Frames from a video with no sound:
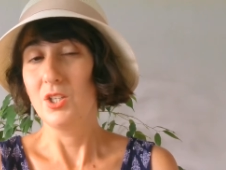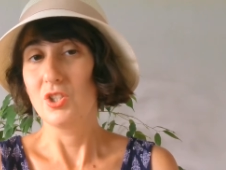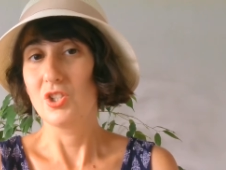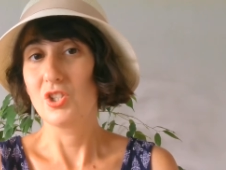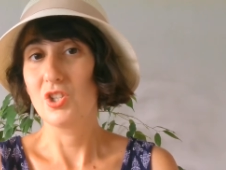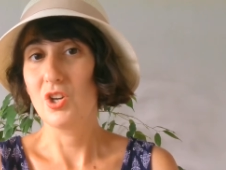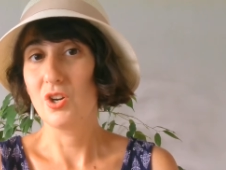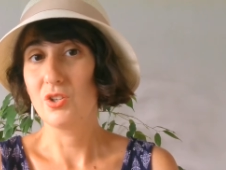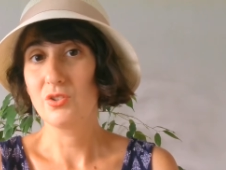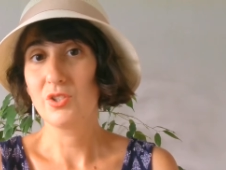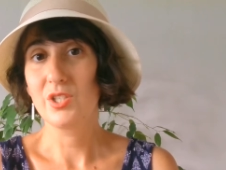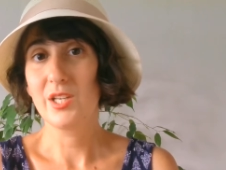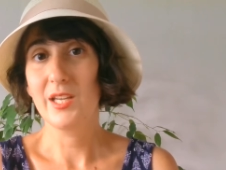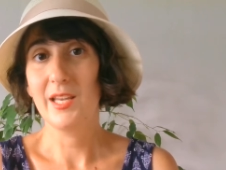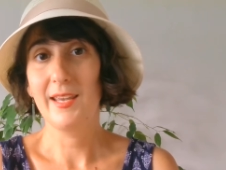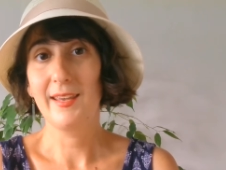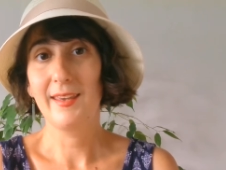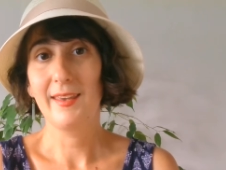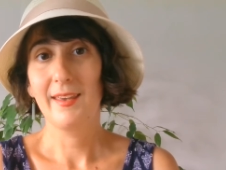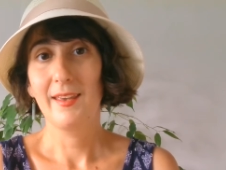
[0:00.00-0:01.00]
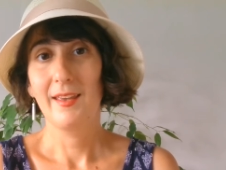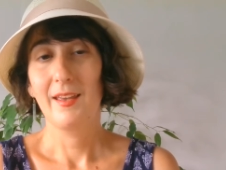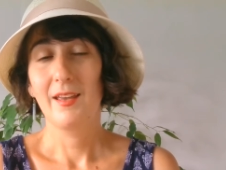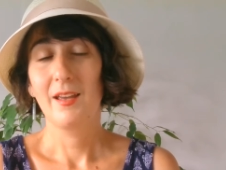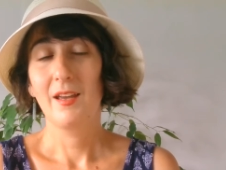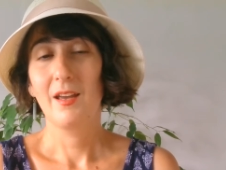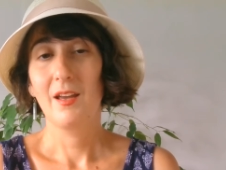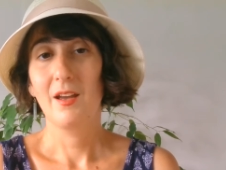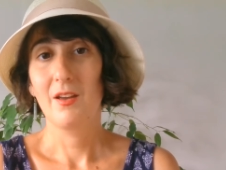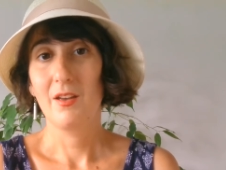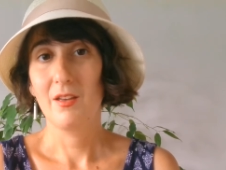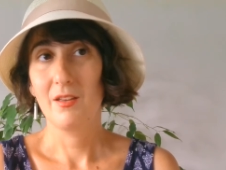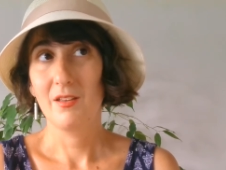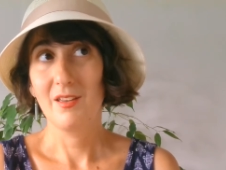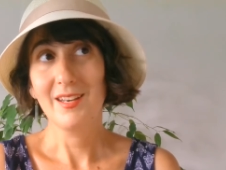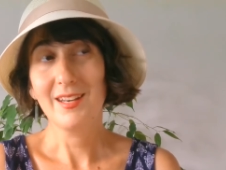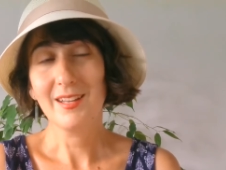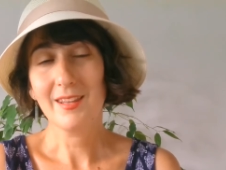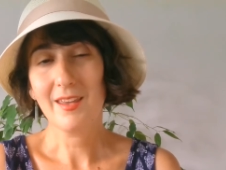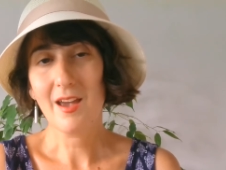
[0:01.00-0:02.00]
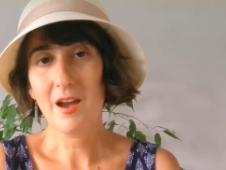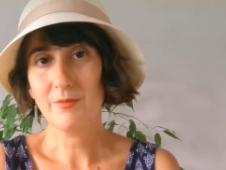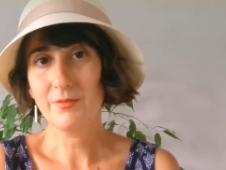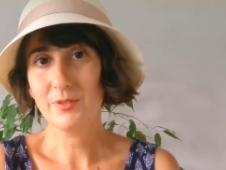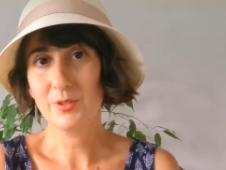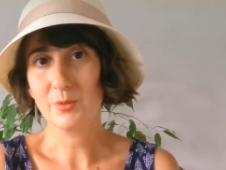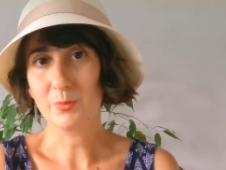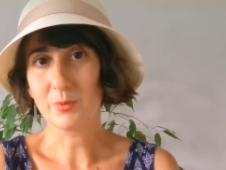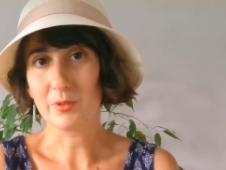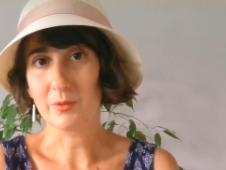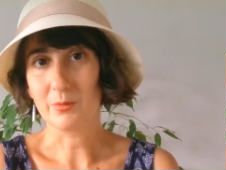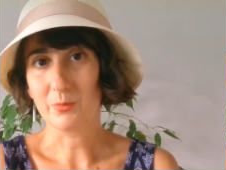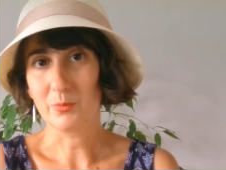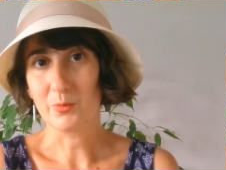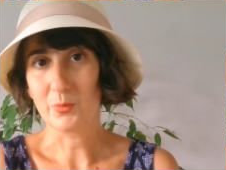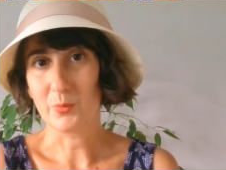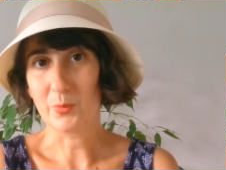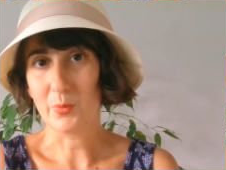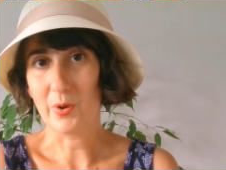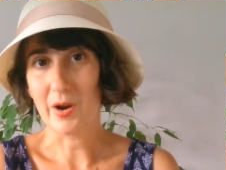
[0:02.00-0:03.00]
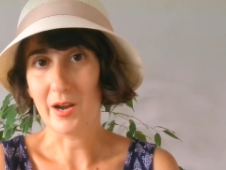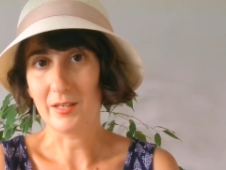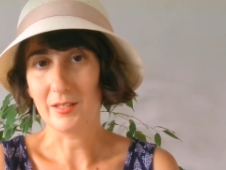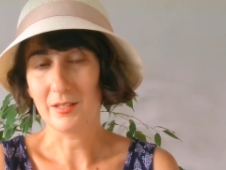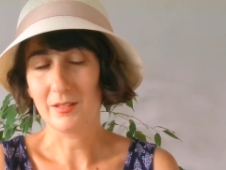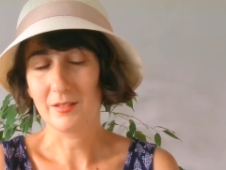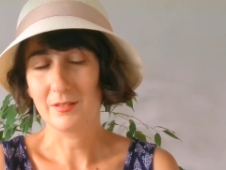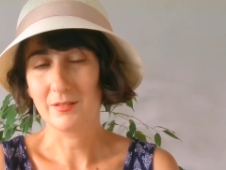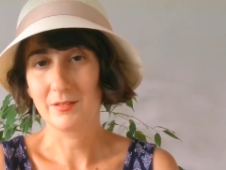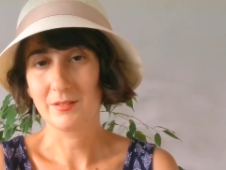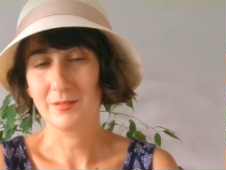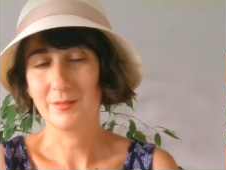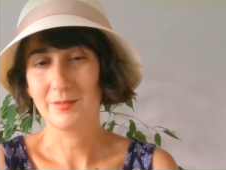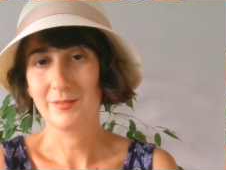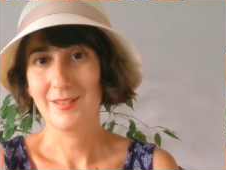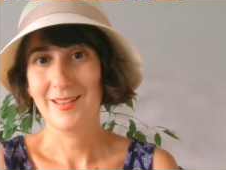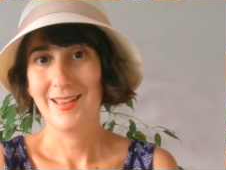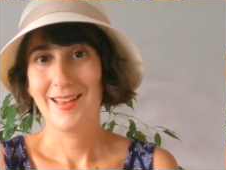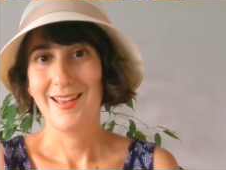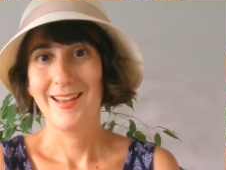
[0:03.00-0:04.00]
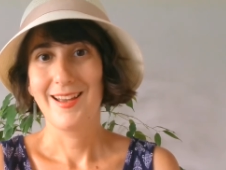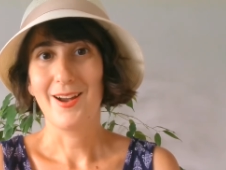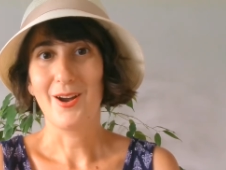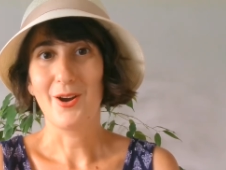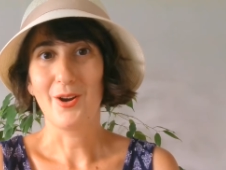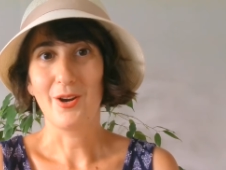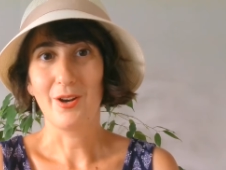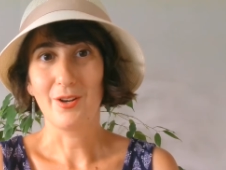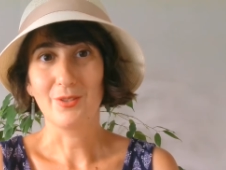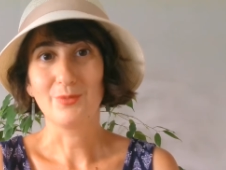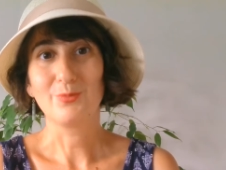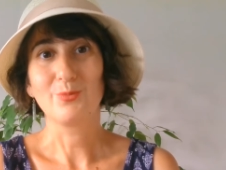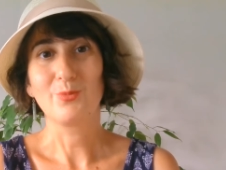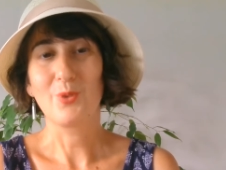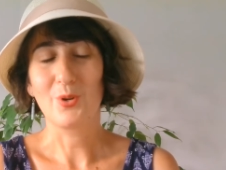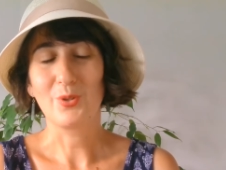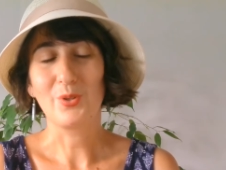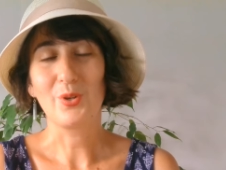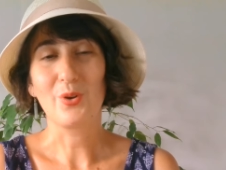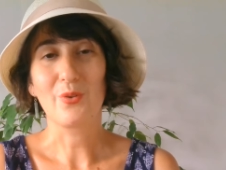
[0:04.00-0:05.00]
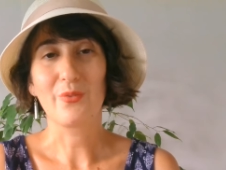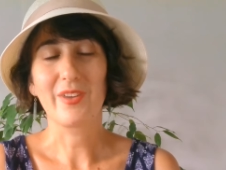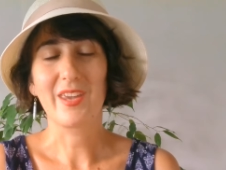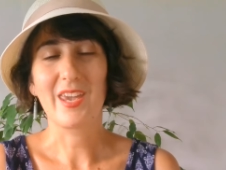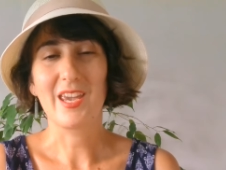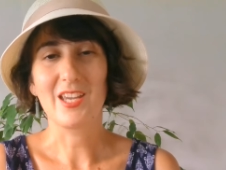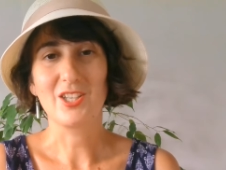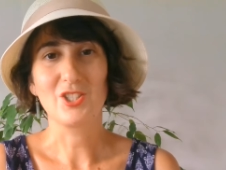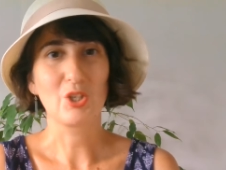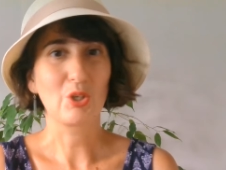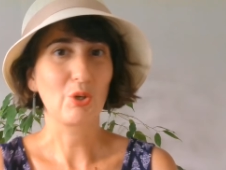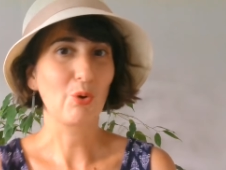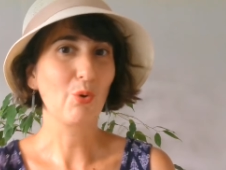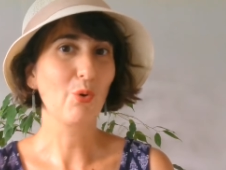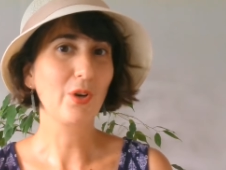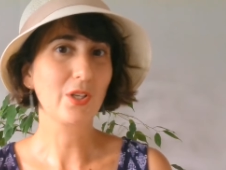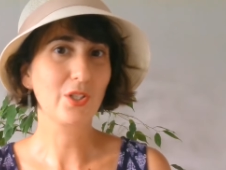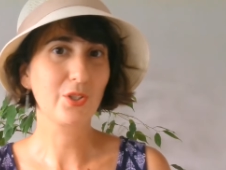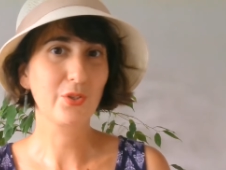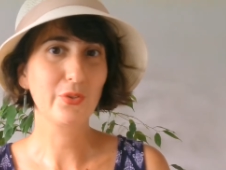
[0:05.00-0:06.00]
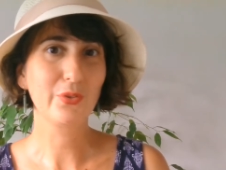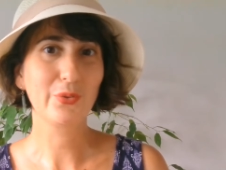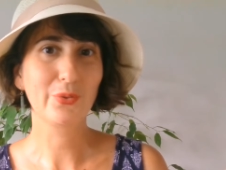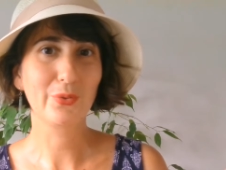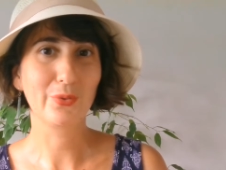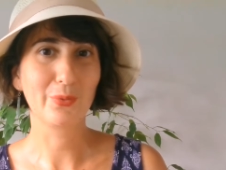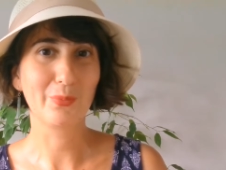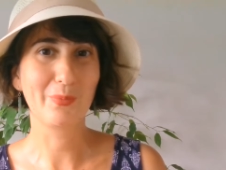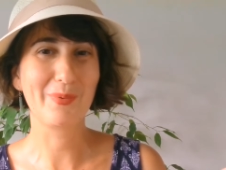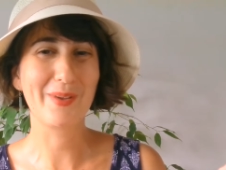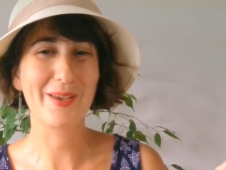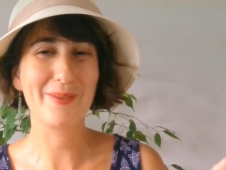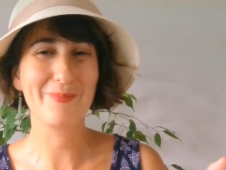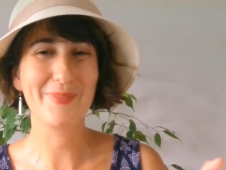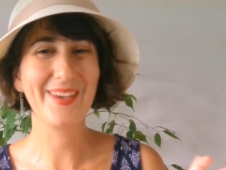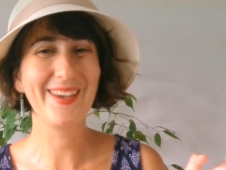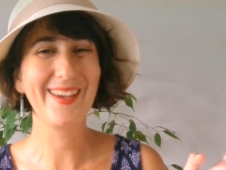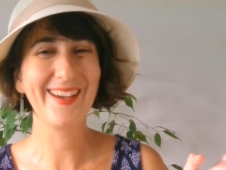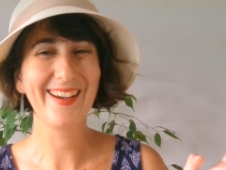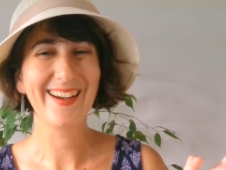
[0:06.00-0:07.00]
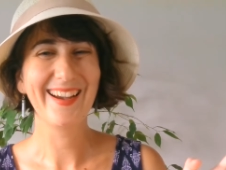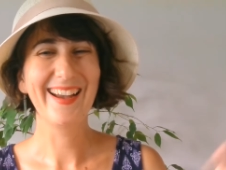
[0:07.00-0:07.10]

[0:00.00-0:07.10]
don't take an uncomfortable one on your vacation. Or two, maybe